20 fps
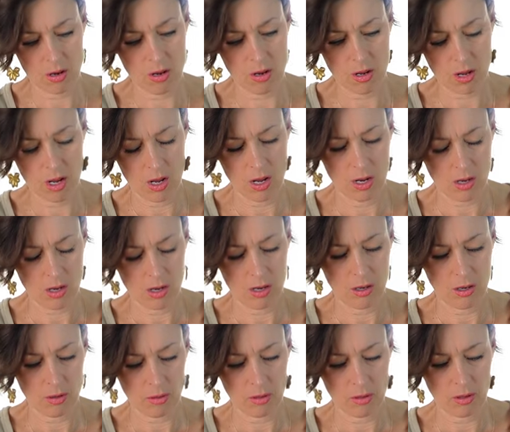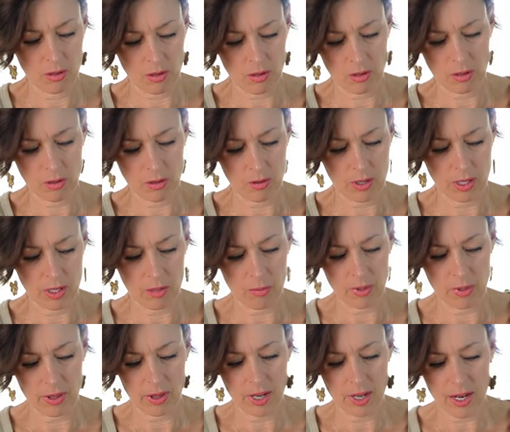Go ahead and
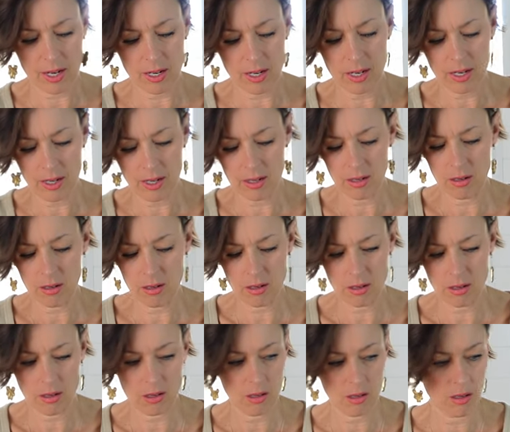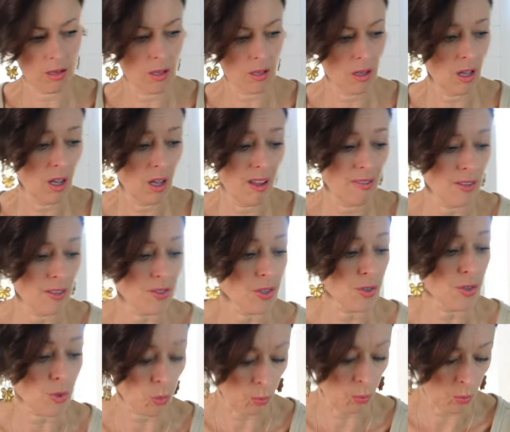put that in. This
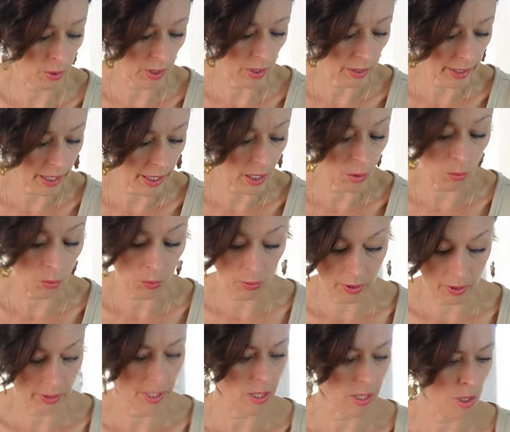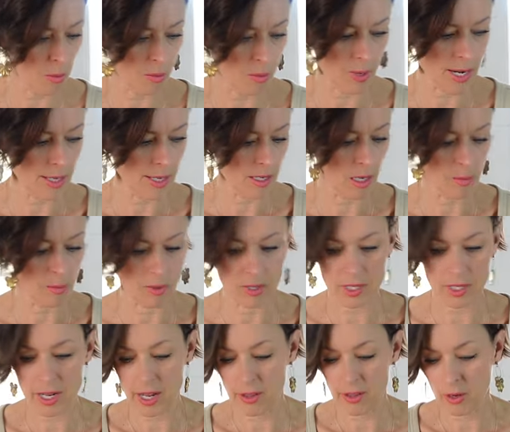is really, really super easy to put
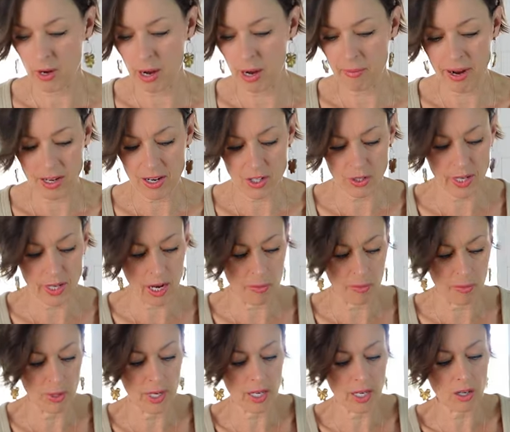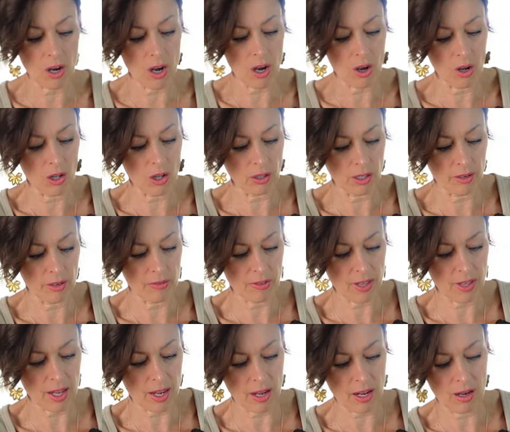together. I'm actually, I'm putting all of
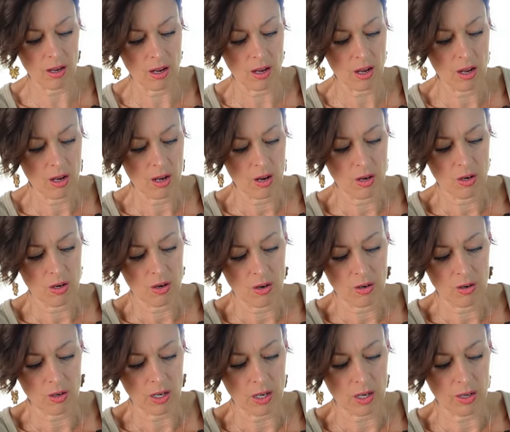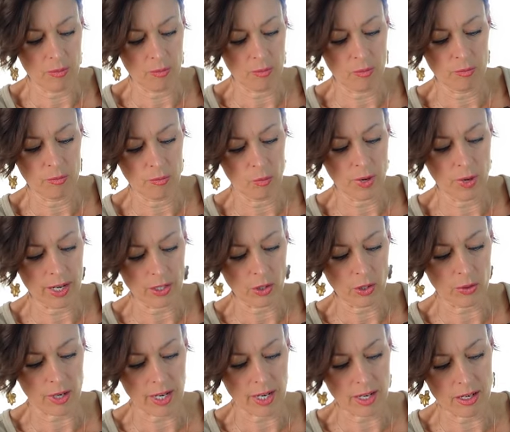the um, wet
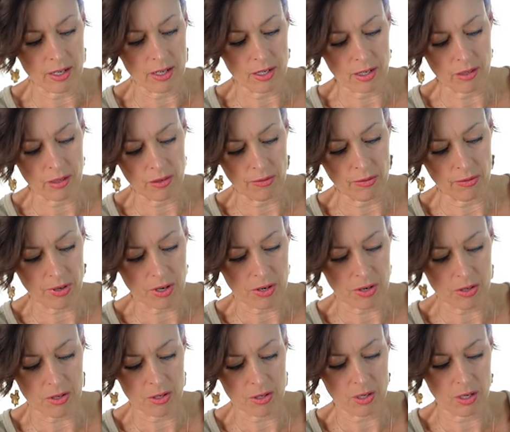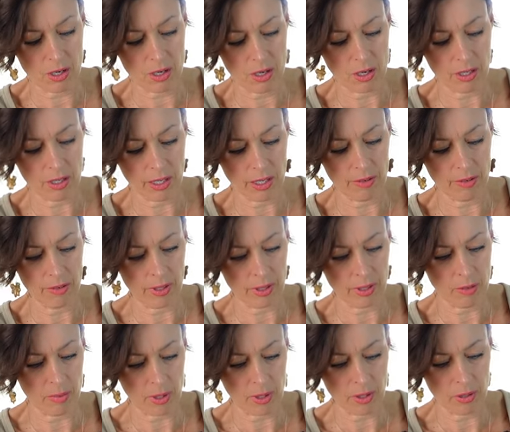ingredients in first, giving
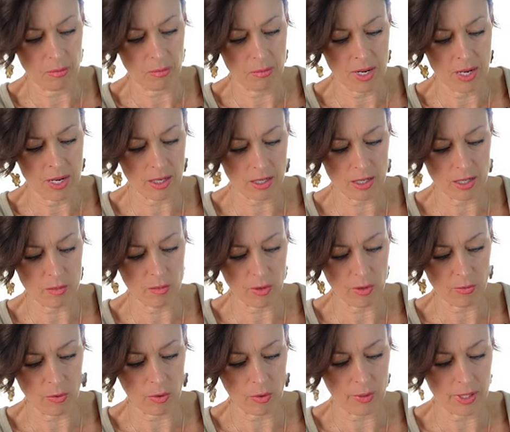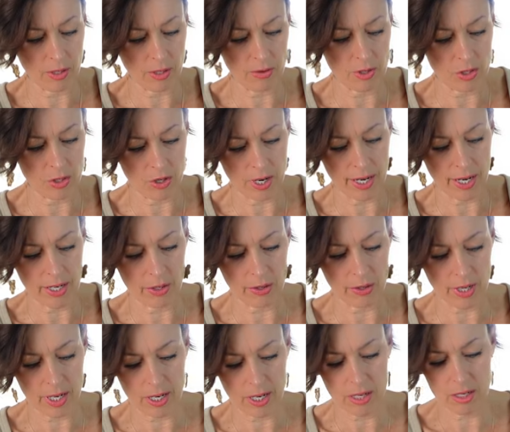them a good mix before we do the dry
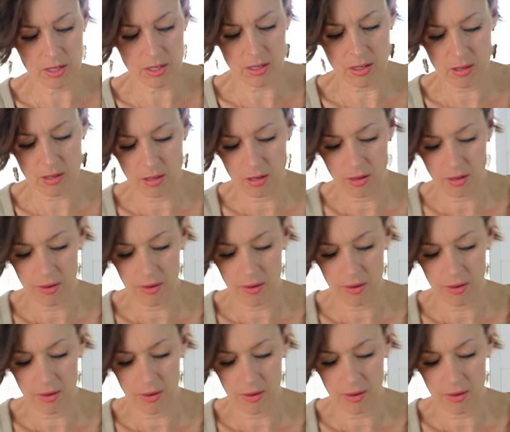ingredients.